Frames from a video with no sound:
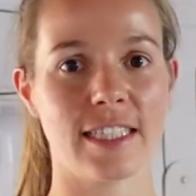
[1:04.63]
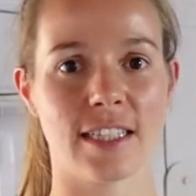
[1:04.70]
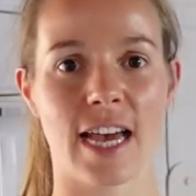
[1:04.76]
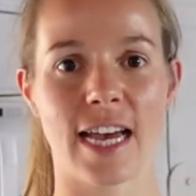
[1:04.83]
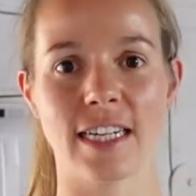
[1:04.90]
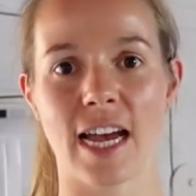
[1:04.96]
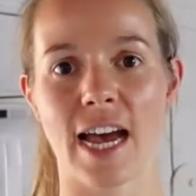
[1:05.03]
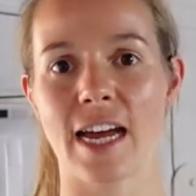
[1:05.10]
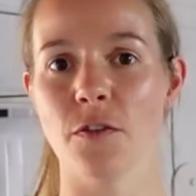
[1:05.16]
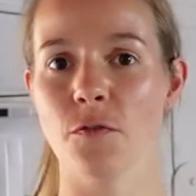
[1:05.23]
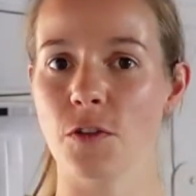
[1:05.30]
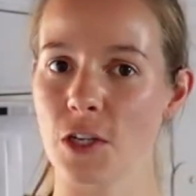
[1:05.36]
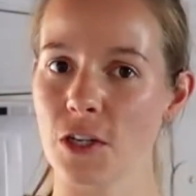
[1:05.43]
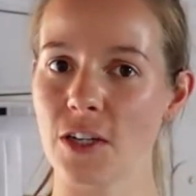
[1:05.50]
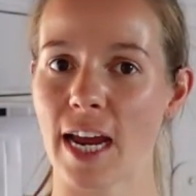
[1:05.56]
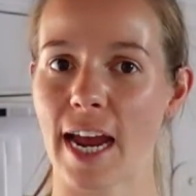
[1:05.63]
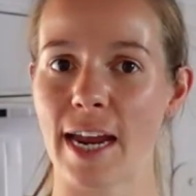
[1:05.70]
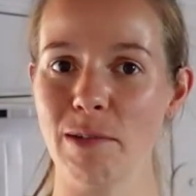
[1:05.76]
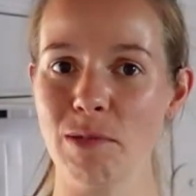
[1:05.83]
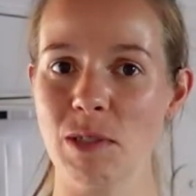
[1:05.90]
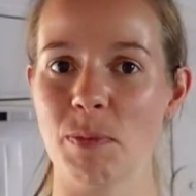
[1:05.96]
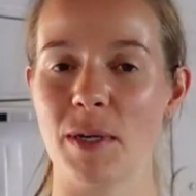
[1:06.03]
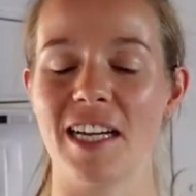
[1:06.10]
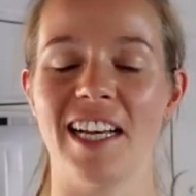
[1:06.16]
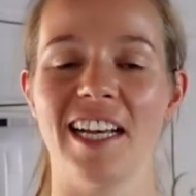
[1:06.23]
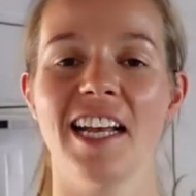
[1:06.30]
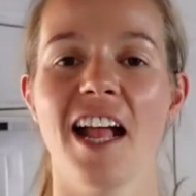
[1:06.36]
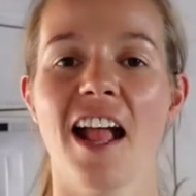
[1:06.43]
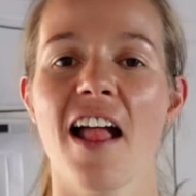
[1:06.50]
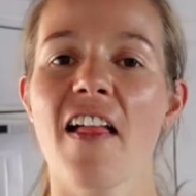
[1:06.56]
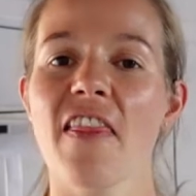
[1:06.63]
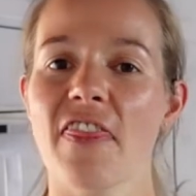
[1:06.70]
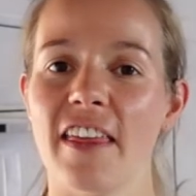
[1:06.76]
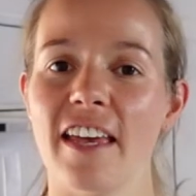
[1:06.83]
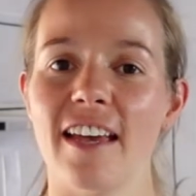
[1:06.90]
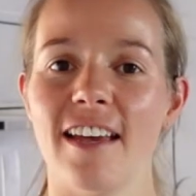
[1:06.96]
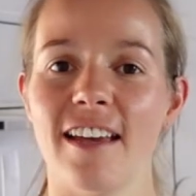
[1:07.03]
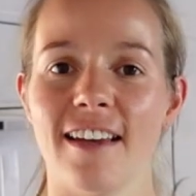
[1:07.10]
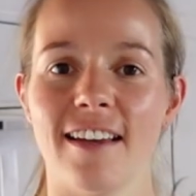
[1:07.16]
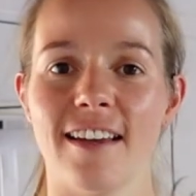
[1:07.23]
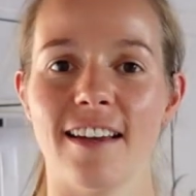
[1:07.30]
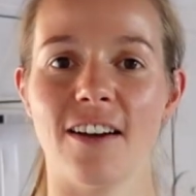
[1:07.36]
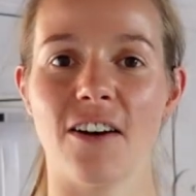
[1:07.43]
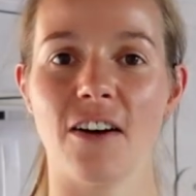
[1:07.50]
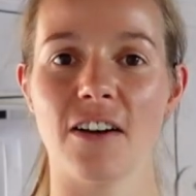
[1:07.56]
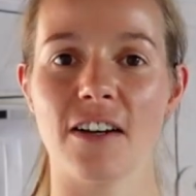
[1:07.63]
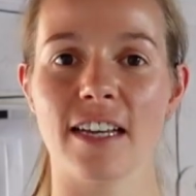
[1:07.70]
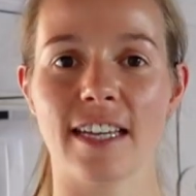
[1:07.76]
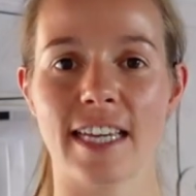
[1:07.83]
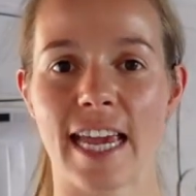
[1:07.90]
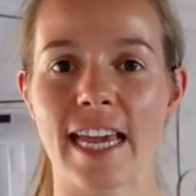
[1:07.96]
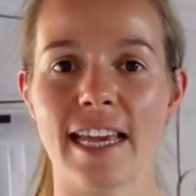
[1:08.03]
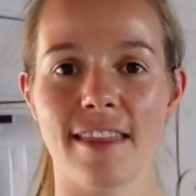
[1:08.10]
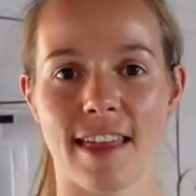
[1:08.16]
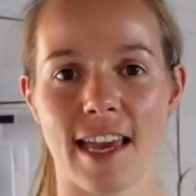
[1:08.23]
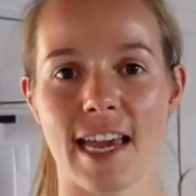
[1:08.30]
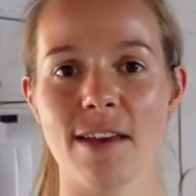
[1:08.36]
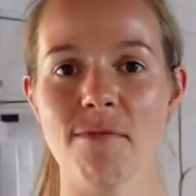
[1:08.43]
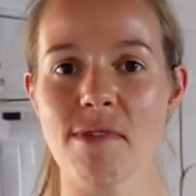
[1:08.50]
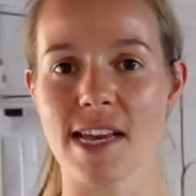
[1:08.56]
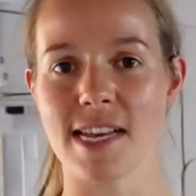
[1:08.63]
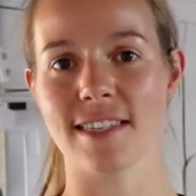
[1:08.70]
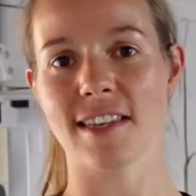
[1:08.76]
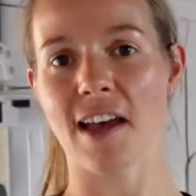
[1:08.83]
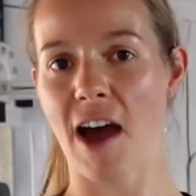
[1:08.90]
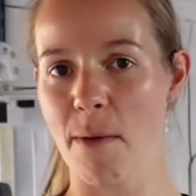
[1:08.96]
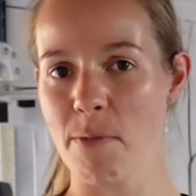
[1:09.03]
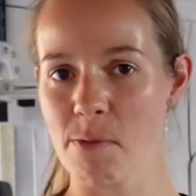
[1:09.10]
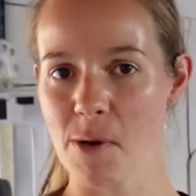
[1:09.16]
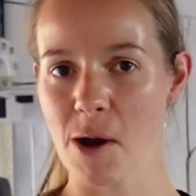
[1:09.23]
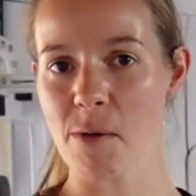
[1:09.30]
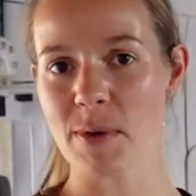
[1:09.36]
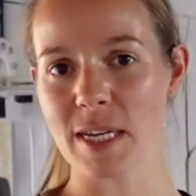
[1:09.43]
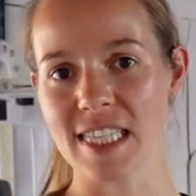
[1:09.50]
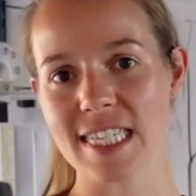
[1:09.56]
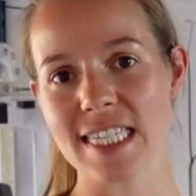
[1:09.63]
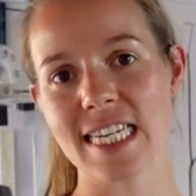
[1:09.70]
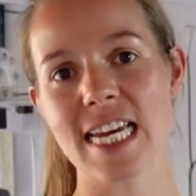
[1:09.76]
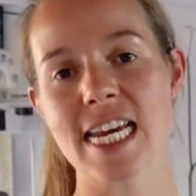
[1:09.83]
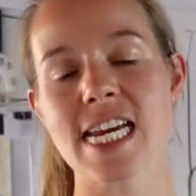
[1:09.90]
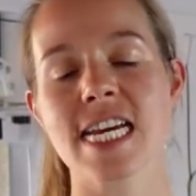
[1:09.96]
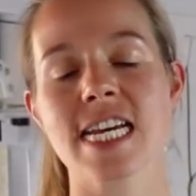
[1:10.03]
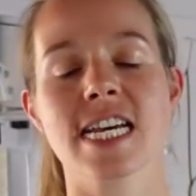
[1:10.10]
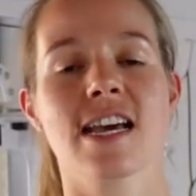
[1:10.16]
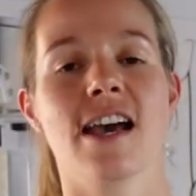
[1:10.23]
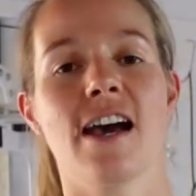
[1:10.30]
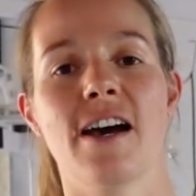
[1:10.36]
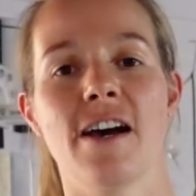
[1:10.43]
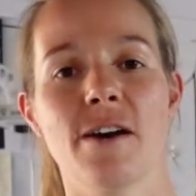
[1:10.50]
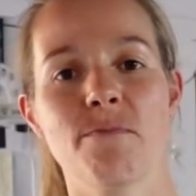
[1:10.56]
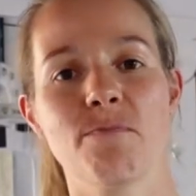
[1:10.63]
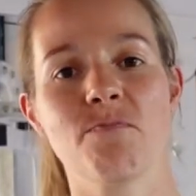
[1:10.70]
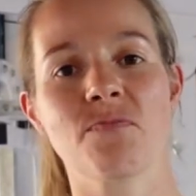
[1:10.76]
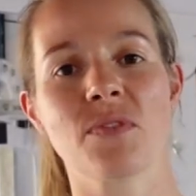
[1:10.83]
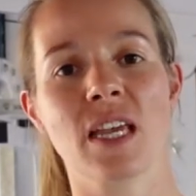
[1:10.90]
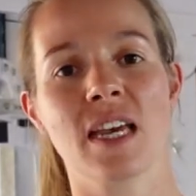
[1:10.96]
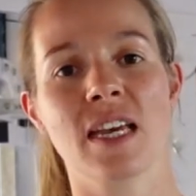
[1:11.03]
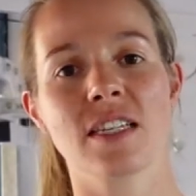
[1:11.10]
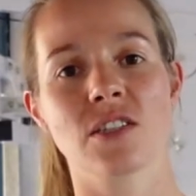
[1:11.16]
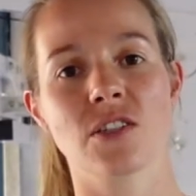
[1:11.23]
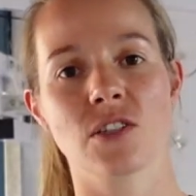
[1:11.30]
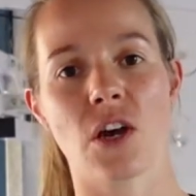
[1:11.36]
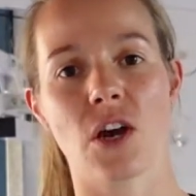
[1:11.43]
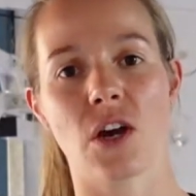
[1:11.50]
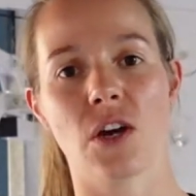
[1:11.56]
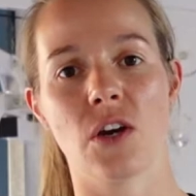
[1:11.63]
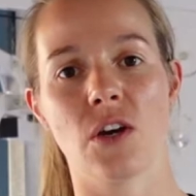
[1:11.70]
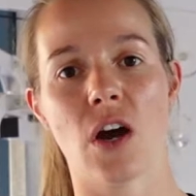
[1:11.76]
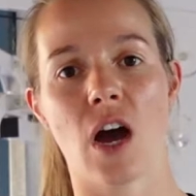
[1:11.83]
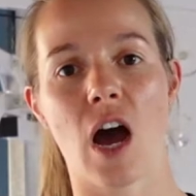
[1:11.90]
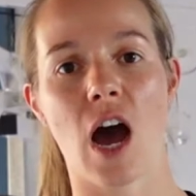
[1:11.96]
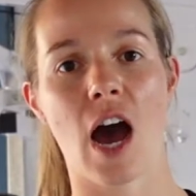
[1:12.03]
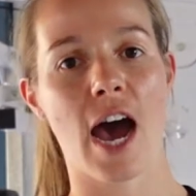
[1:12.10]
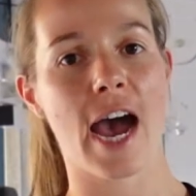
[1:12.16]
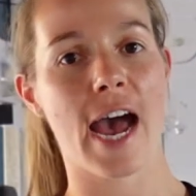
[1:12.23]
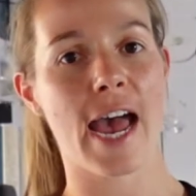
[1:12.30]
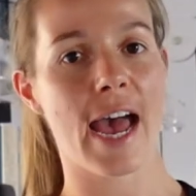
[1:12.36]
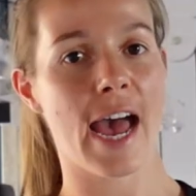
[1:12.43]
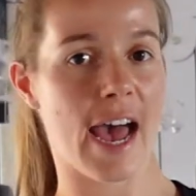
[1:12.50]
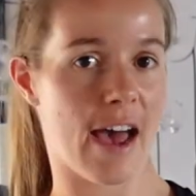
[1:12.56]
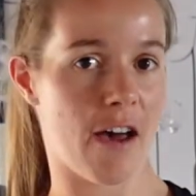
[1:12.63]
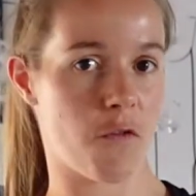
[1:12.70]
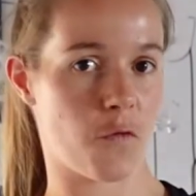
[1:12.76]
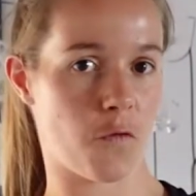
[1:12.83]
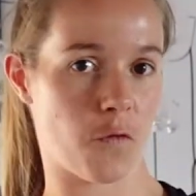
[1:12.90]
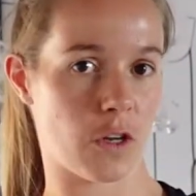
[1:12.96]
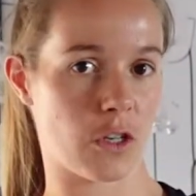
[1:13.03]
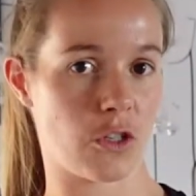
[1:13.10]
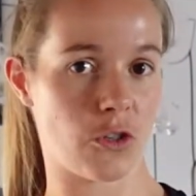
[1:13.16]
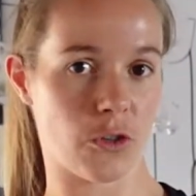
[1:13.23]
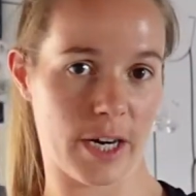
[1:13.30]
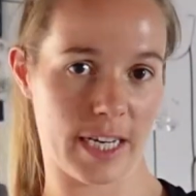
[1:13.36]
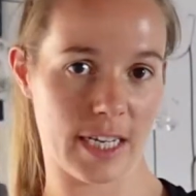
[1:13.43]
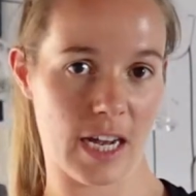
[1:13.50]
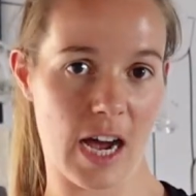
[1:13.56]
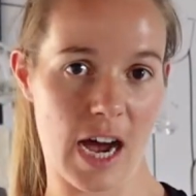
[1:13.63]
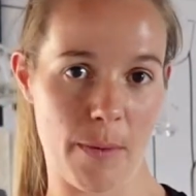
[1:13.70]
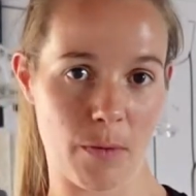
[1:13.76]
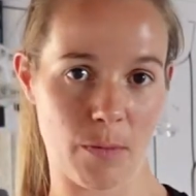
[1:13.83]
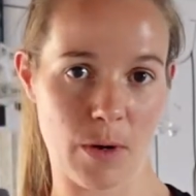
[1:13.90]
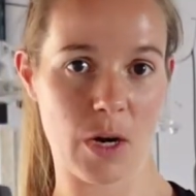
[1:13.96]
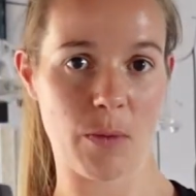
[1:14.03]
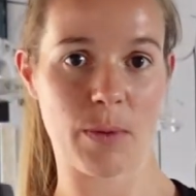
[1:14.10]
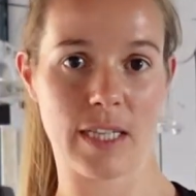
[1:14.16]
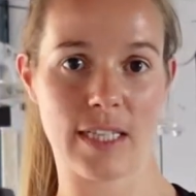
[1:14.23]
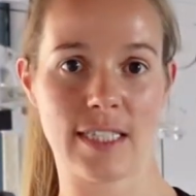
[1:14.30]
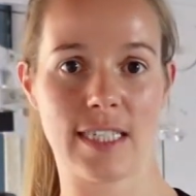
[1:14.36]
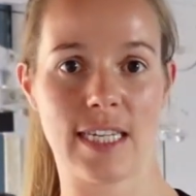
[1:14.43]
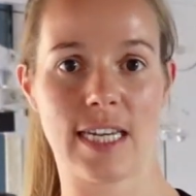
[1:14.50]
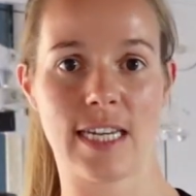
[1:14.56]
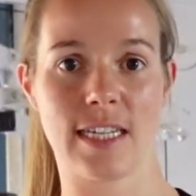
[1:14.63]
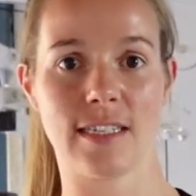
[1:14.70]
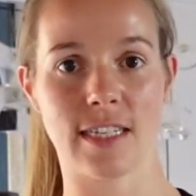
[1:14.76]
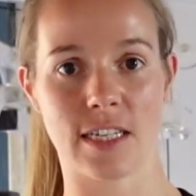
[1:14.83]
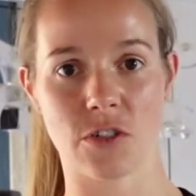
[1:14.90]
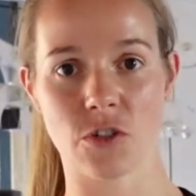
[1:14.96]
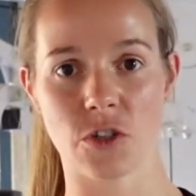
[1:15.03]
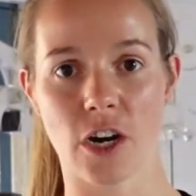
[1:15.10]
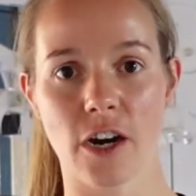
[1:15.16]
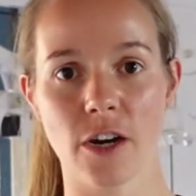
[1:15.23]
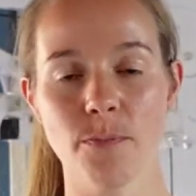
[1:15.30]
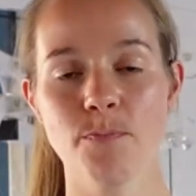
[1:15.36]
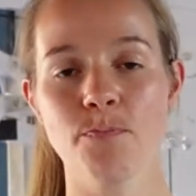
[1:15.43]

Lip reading: It's had a few names, but the key theme is hypermobility. So I have joint hypermobility syndrome.